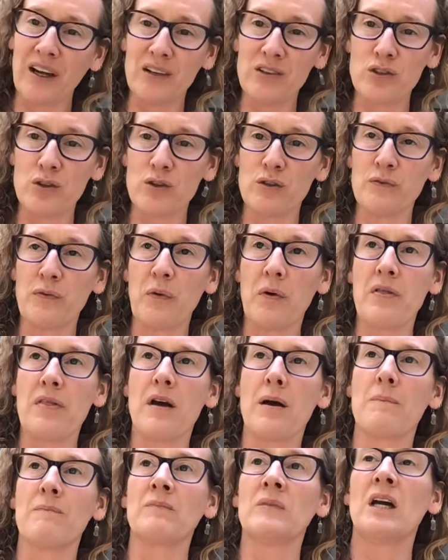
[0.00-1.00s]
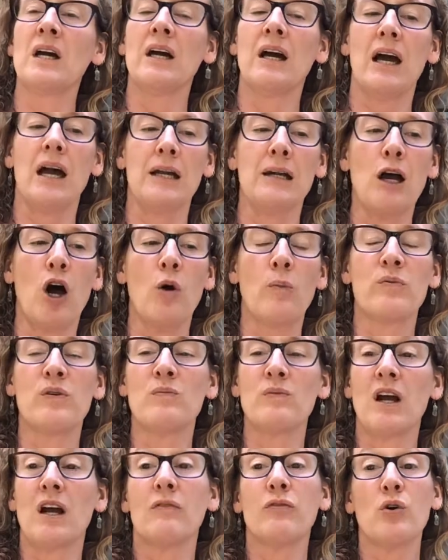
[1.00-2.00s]
hip flexors for them
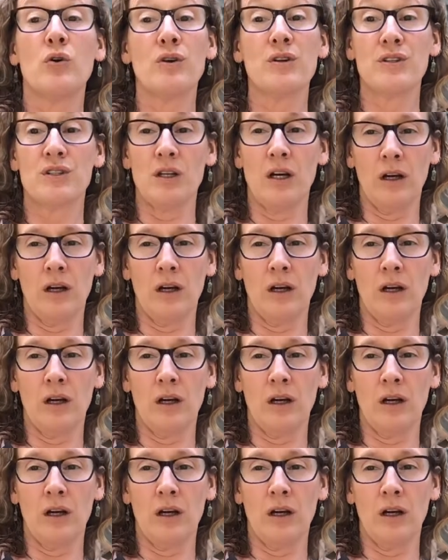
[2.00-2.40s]
and help them there.